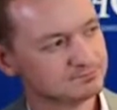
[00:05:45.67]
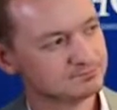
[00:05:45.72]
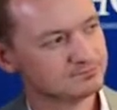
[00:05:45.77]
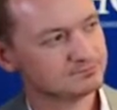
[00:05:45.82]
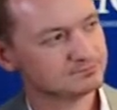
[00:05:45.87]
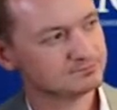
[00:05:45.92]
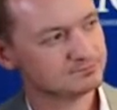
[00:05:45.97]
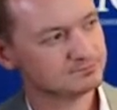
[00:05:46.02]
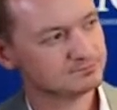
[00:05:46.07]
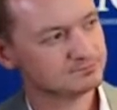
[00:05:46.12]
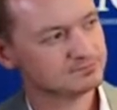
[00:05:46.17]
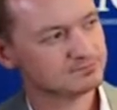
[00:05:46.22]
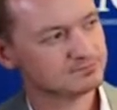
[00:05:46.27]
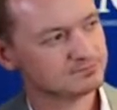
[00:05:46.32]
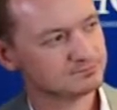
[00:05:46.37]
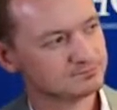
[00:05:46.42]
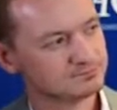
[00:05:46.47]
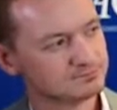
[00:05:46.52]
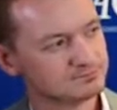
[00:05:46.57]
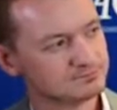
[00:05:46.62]

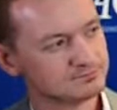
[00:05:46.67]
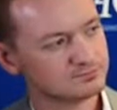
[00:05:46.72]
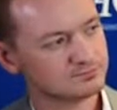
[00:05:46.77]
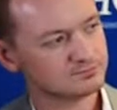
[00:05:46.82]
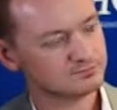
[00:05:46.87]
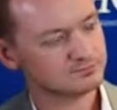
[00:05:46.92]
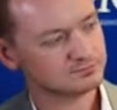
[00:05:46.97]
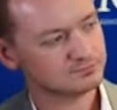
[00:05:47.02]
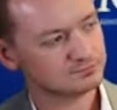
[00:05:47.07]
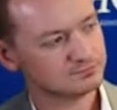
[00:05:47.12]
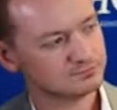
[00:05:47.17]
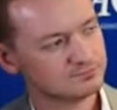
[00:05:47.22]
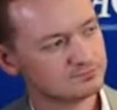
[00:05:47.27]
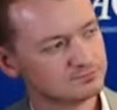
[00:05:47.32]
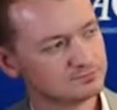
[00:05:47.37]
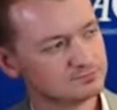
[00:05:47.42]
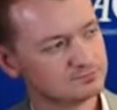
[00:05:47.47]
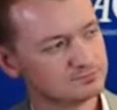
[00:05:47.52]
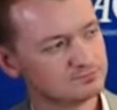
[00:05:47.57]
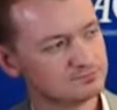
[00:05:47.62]

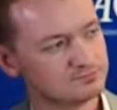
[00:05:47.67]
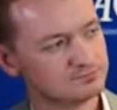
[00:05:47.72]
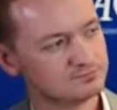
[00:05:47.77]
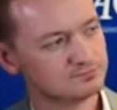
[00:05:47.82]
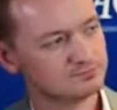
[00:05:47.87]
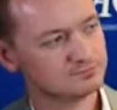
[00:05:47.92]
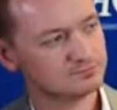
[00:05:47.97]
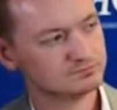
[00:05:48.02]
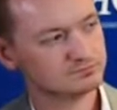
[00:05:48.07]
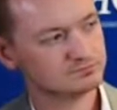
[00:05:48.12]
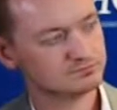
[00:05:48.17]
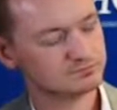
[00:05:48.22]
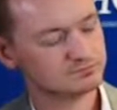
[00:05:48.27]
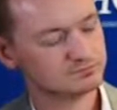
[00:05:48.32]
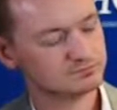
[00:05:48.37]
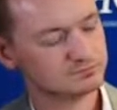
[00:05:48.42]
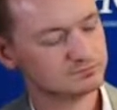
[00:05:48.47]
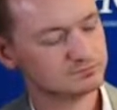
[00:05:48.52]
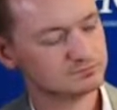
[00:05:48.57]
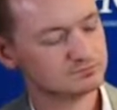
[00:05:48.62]

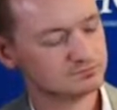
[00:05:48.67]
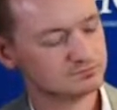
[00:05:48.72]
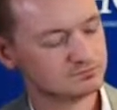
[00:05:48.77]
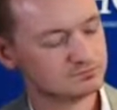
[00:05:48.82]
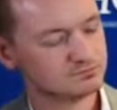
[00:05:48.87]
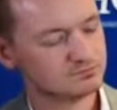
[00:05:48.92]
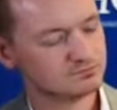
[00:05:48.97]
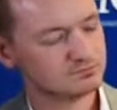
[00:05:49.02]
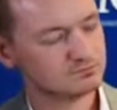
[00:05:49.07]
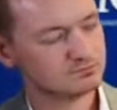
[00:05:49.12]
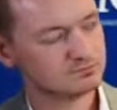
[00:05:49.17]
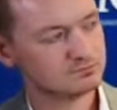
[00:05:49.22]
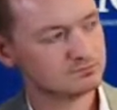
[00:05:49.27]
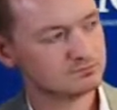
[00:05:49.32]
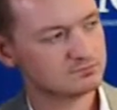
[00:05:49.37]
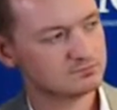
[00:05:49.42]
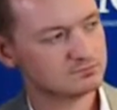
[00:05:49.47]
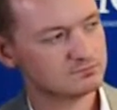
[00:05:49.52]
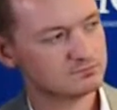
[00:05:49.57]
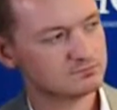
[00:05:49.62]

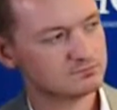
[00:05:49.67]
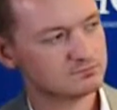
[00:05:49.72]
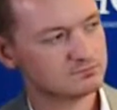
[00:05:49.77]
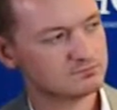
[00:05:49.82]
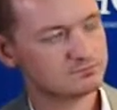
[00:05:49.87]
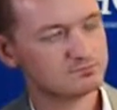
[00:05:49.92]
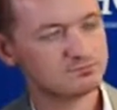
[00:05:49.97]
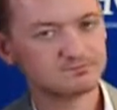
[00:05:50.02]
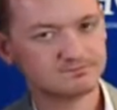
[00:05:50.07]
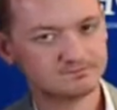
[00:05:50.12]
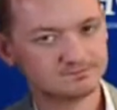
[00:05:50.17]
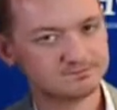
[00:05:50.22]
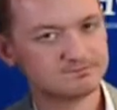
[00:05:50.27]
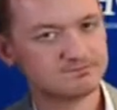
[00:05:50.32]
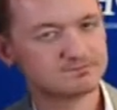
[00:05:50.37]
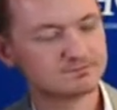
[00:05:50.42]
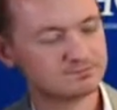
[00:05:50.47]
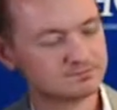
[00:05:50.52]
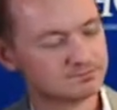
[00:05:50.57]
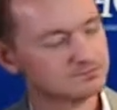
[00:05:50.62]

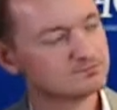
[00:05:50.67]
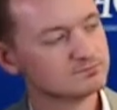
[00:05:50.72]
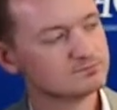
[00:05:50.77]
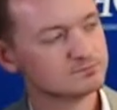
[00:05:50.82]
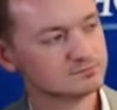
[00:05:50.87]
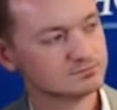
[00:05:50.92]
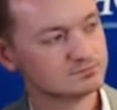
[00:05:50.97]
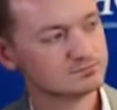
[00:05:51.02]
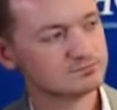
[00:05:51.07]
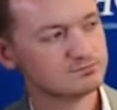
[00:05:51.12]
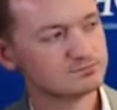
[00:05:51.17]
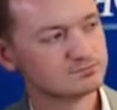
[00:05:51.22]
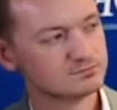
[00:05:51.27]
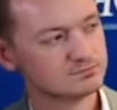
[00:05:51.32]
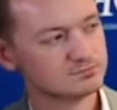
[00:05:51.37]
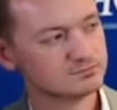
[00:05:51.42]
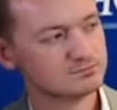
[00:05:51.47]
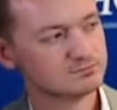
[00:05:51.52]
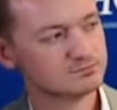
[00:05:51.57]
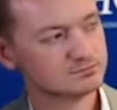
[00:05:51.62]

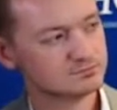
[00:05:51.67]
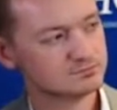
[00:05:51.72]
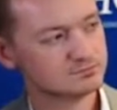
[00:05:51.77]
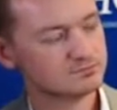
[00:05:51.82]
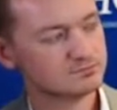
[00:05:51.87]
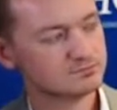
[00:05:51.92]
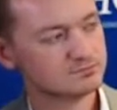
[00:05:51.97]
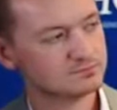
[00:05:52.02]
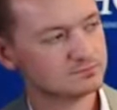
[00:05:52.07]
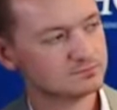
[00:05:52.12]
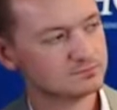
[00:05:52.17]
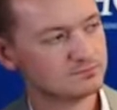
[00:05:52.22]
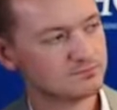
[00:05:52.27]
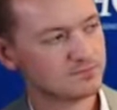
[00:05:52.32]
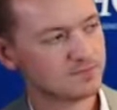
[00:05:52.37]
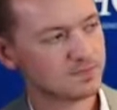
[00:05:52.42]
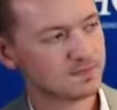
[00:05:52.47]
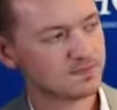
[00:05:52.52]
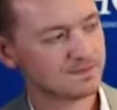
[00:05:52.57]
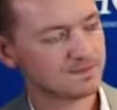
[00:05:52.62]

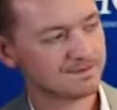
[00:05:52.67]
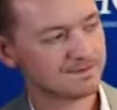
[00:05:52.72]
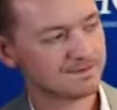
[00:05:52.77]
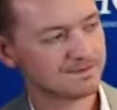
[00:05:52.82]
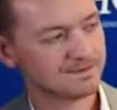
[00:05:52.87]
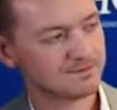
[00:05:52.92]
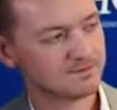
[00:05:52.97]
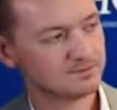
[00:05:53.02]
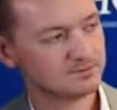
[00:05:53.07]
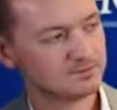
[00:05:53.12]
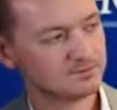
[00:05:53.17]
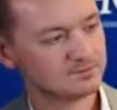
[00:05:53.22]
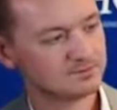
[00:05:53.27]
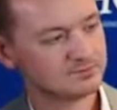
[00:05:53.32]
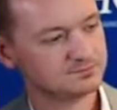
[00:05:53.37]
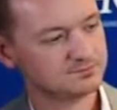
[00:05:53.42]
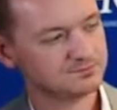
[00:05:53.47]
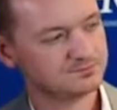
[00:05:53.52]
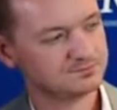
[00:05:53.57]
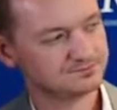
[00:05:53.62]
The person shown says nothing.